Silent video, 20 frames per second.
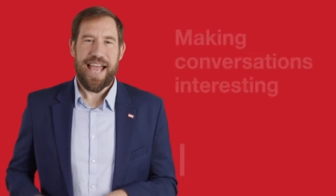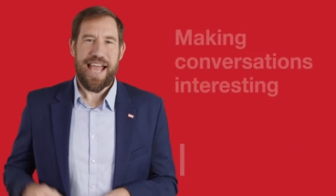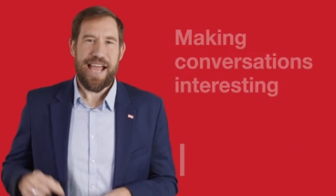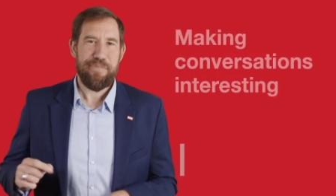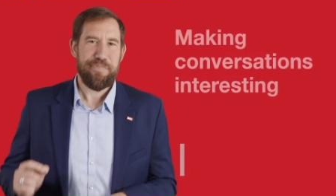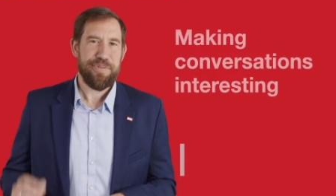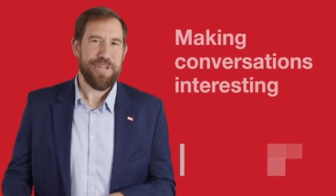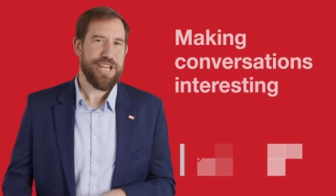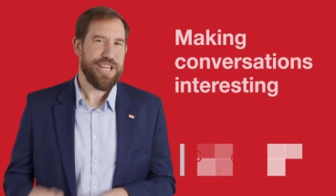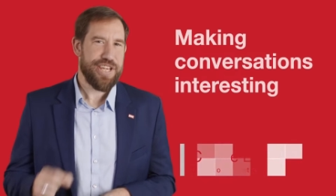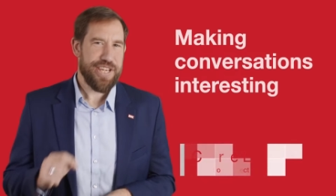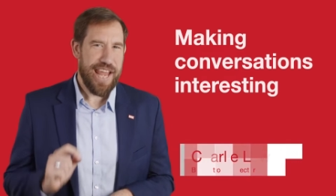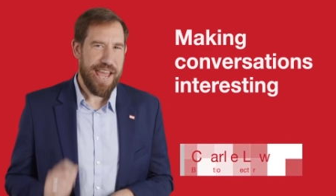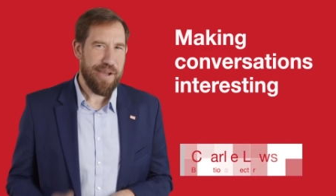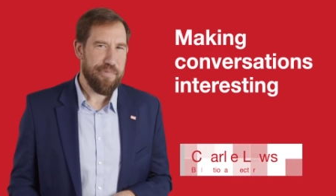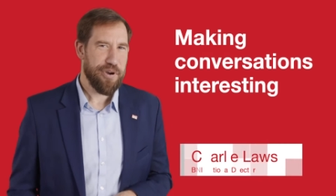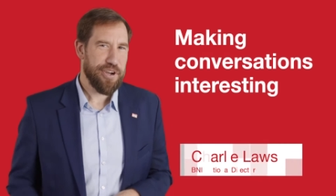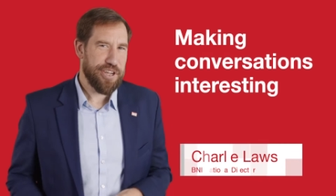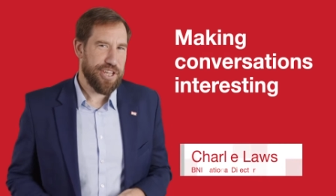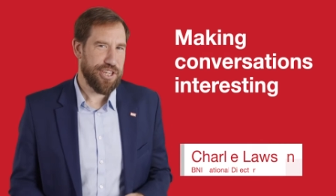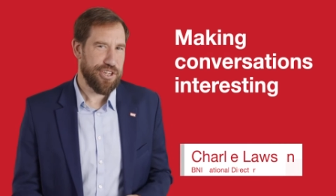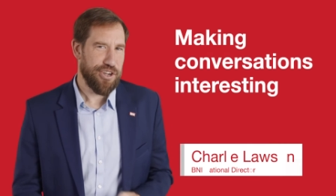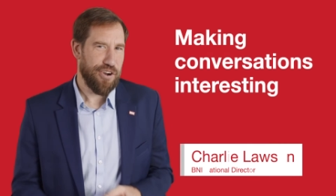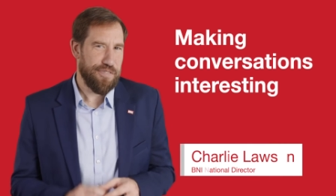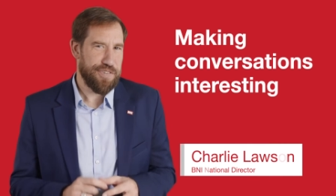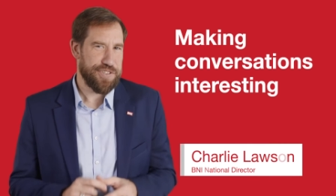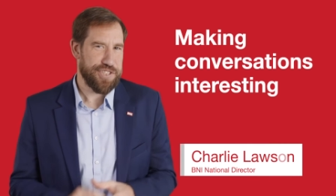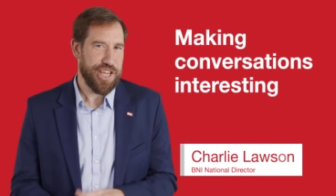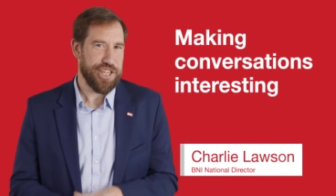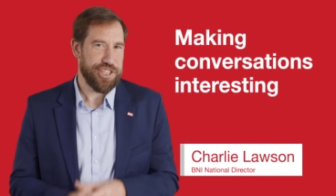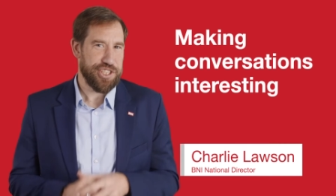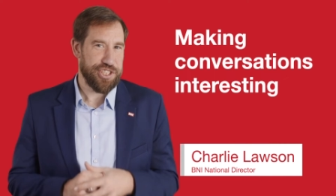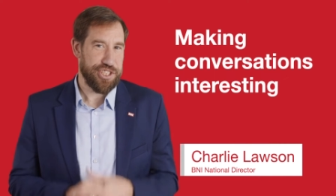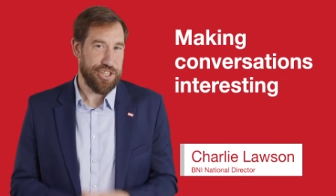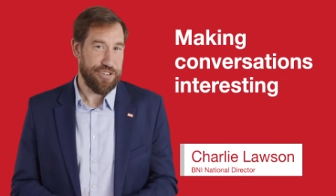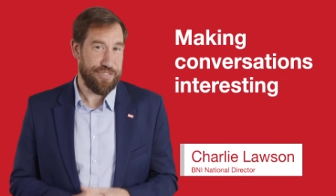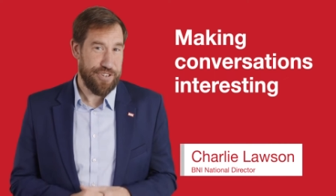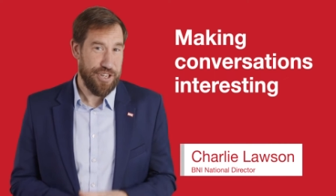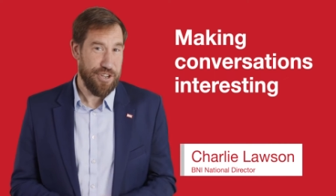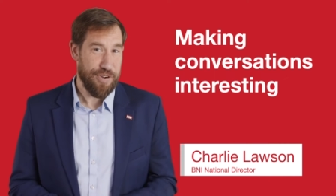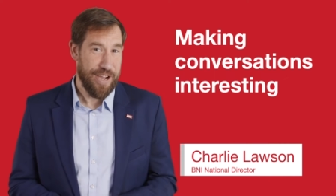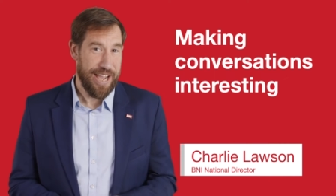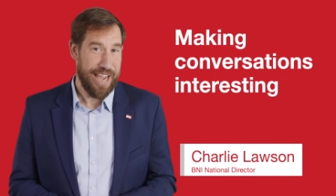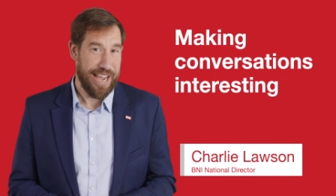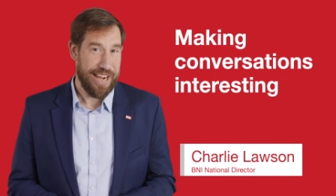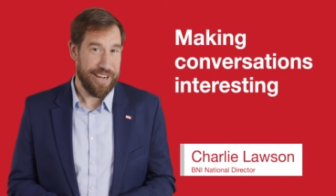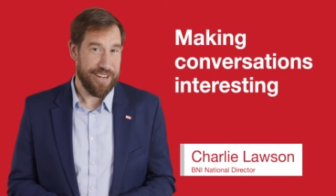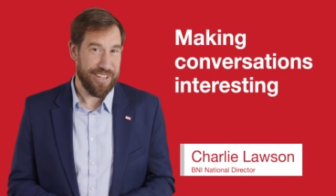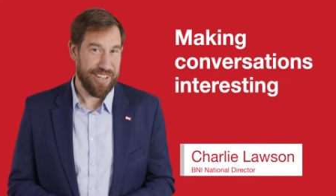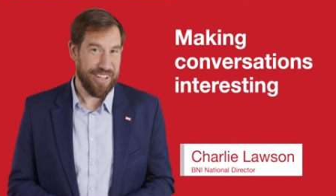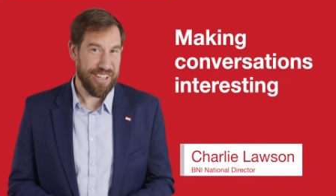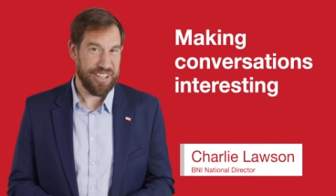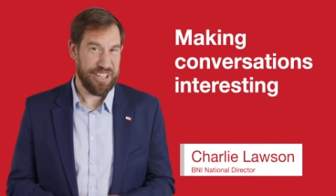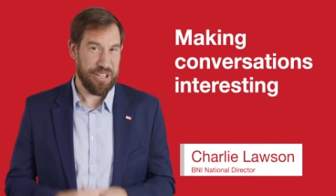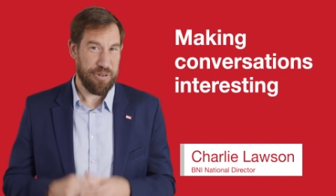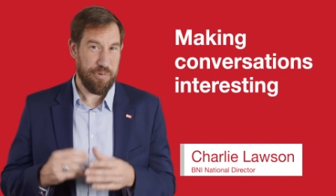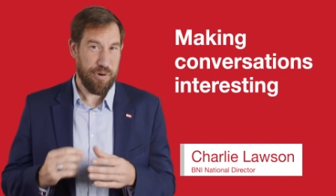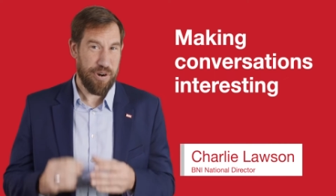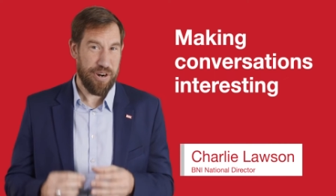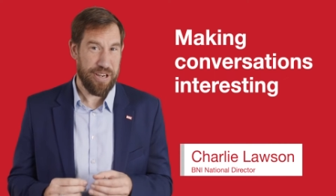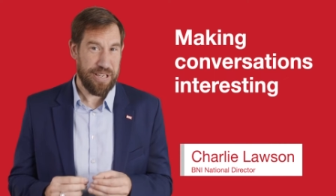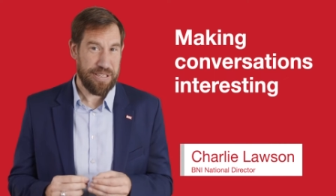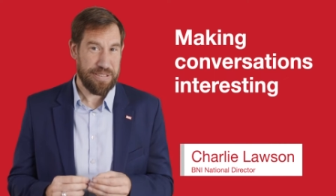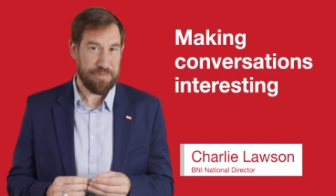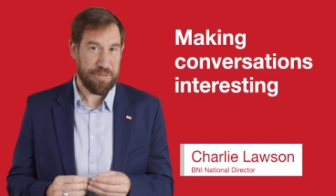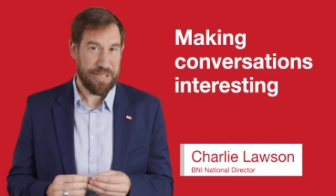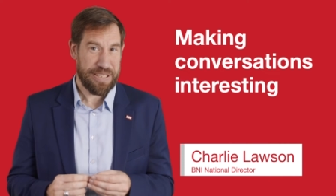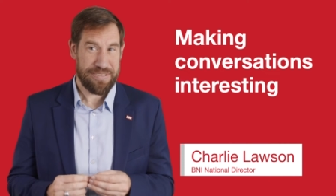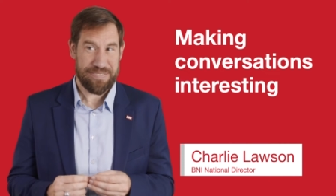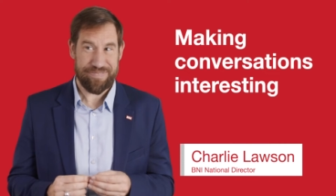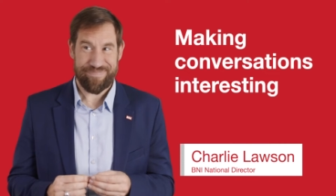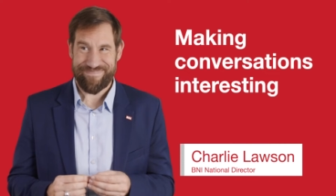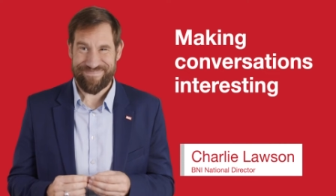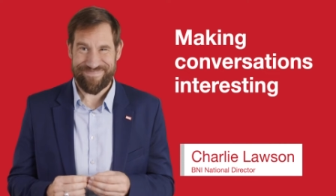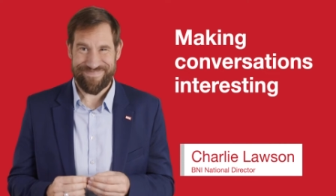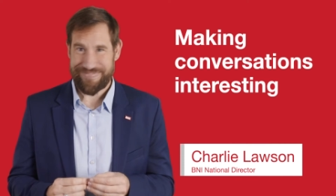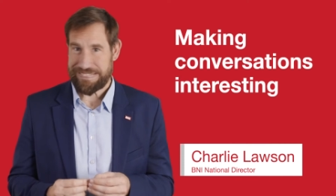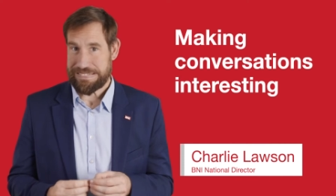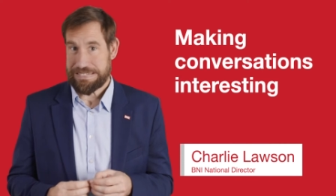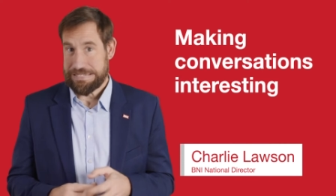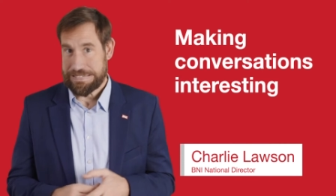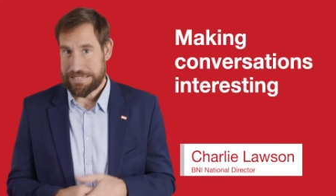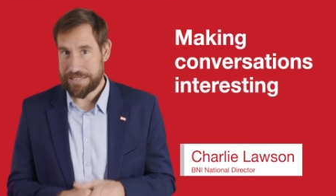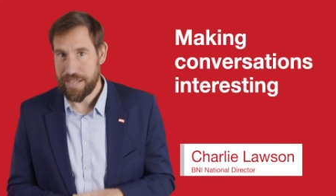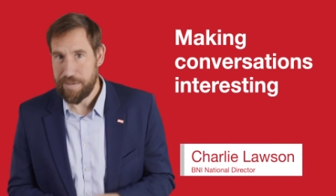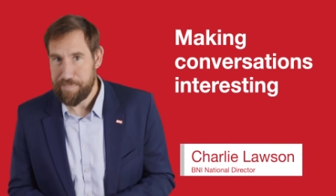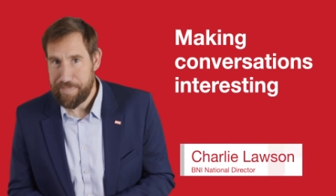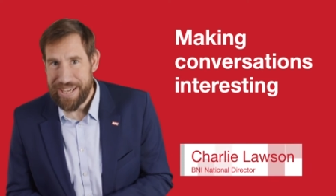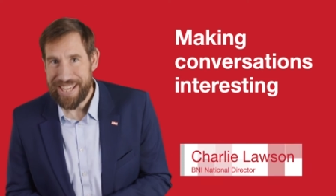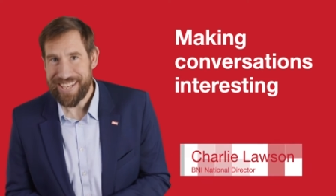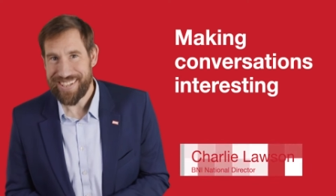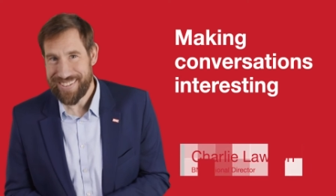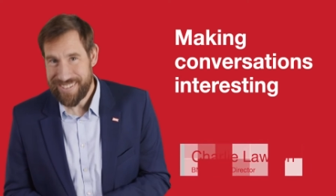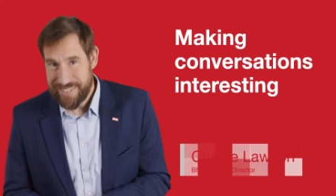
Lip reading: How many networking conversations have you had that were, well, a bit